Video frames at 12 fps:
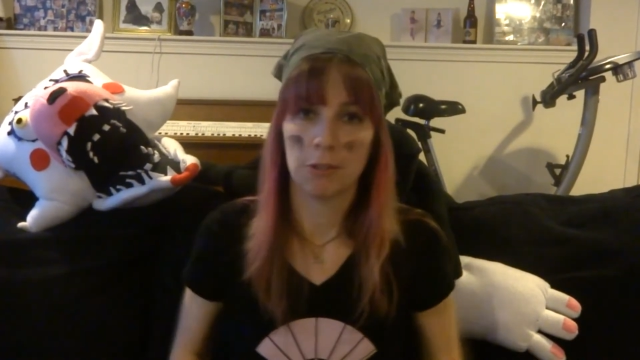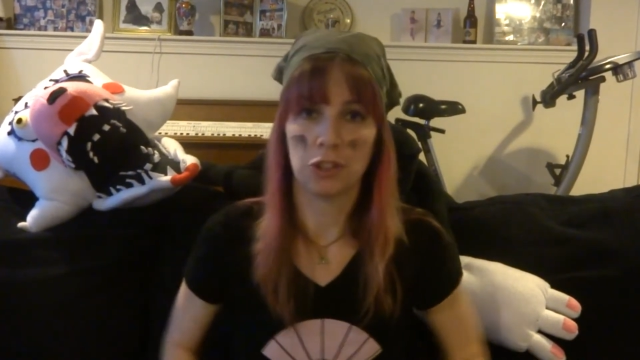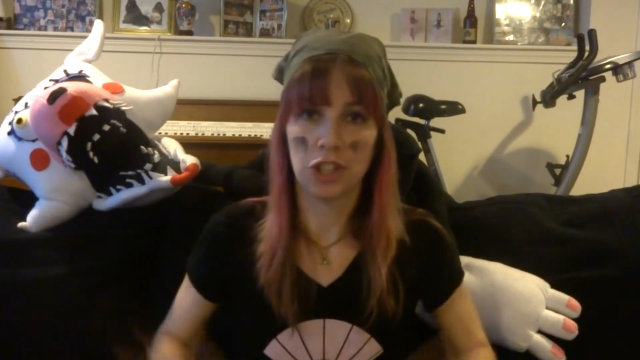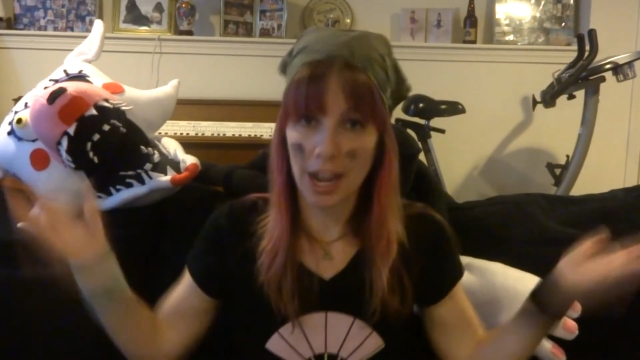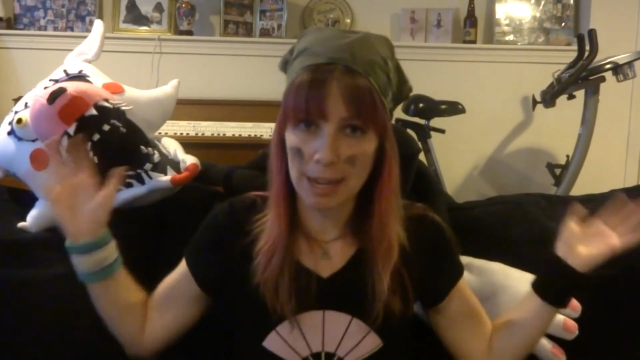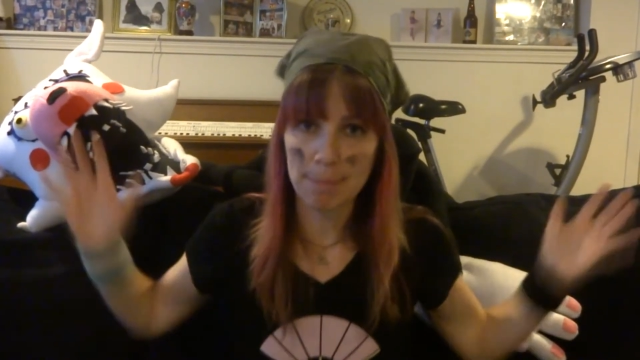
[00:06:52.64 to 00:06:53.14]

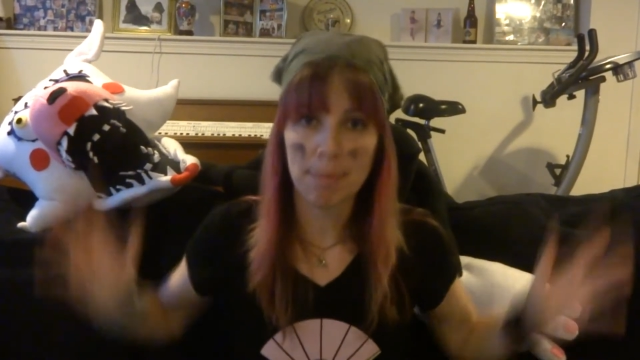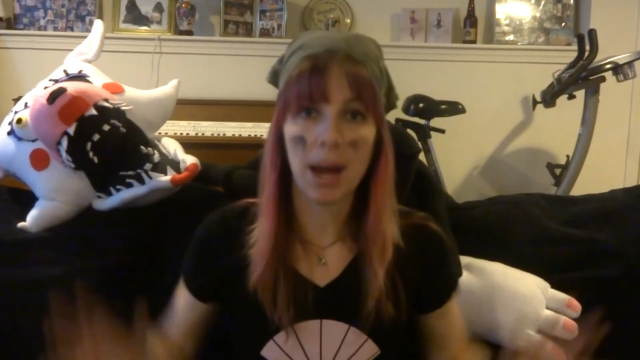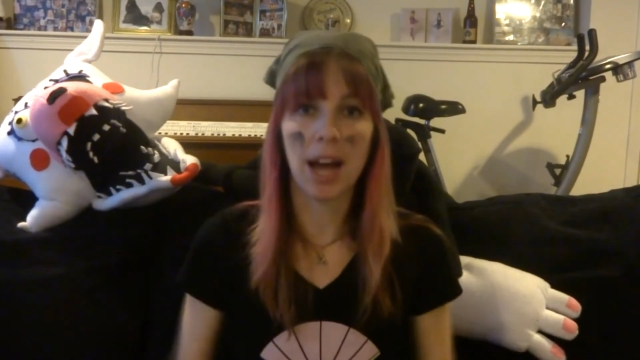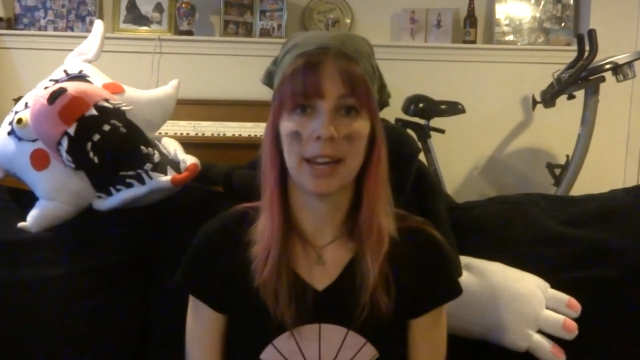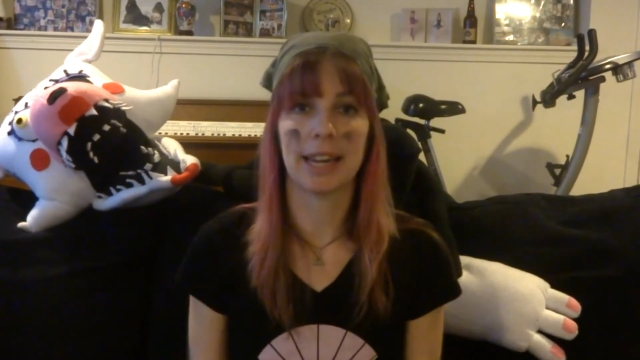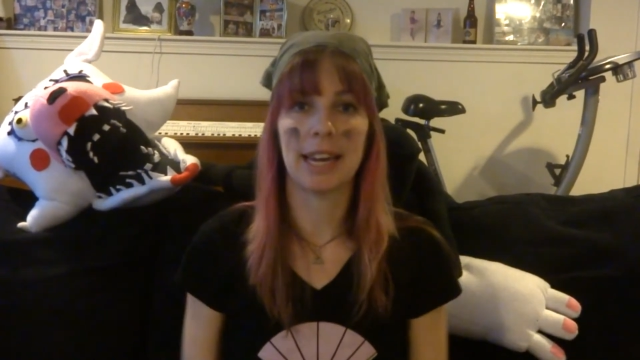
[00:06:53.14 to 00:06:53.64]
giant
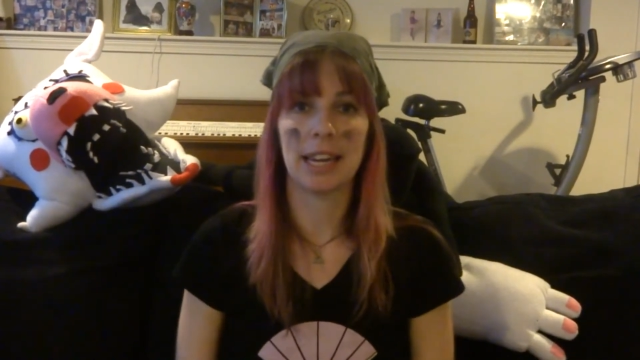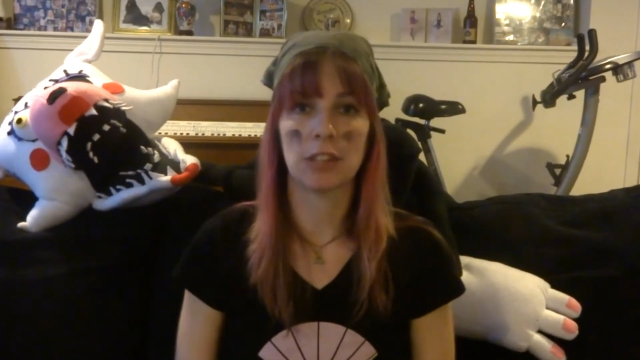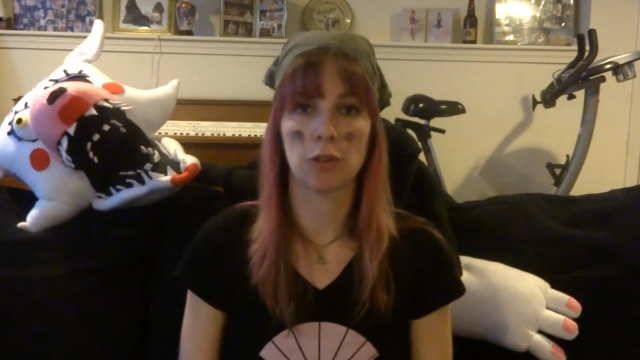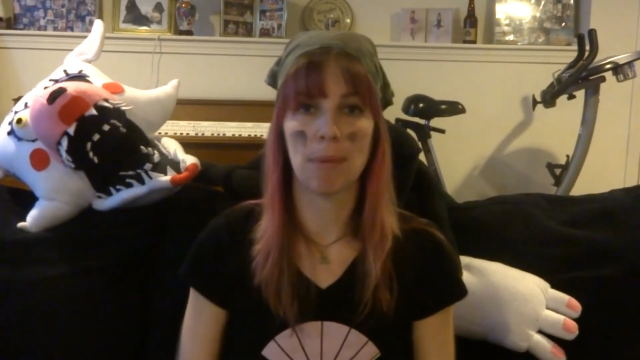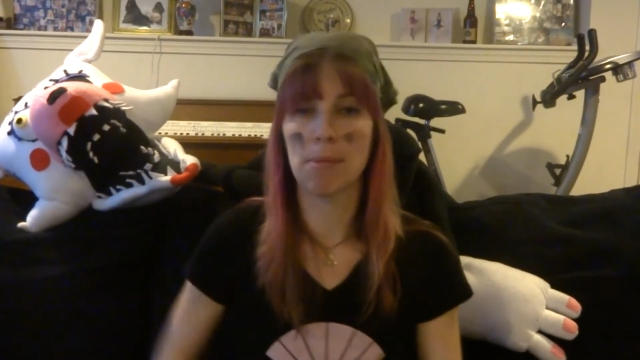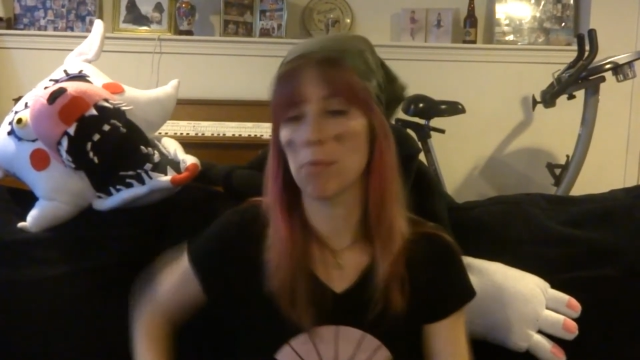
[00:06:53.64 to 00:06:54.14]

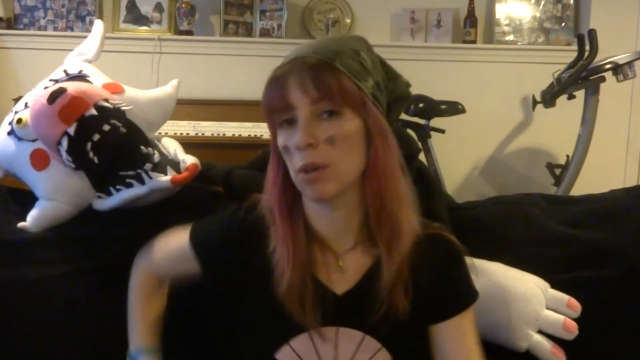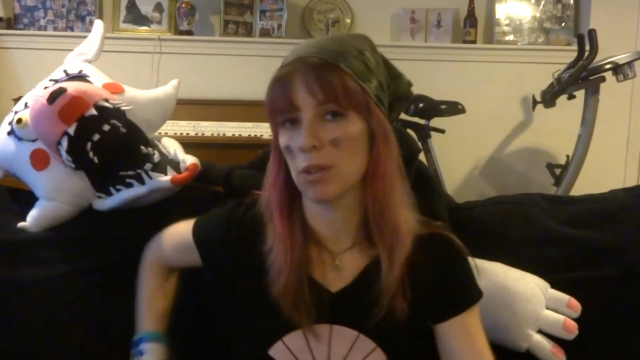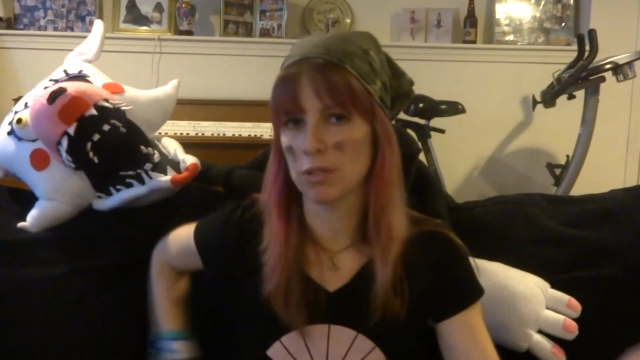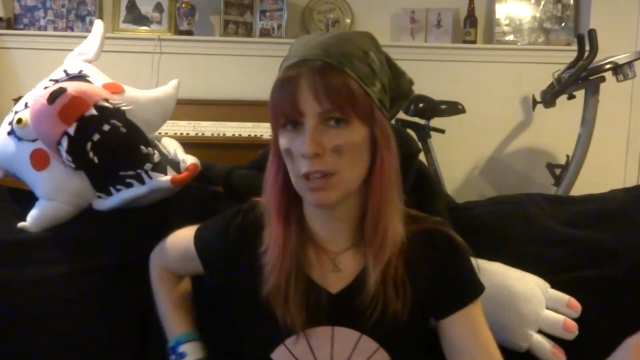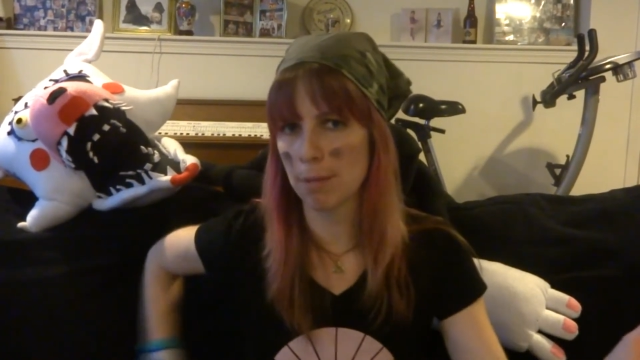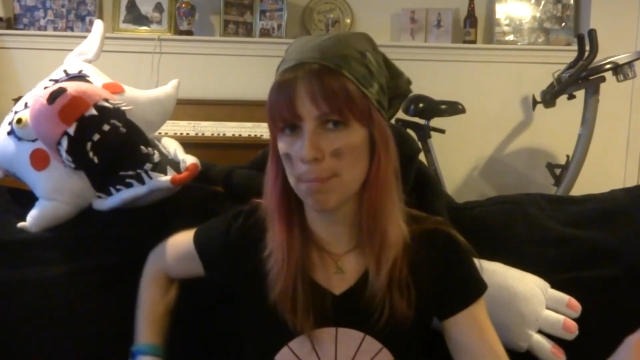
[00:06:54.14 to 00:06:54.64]
pockets or maybe one of those little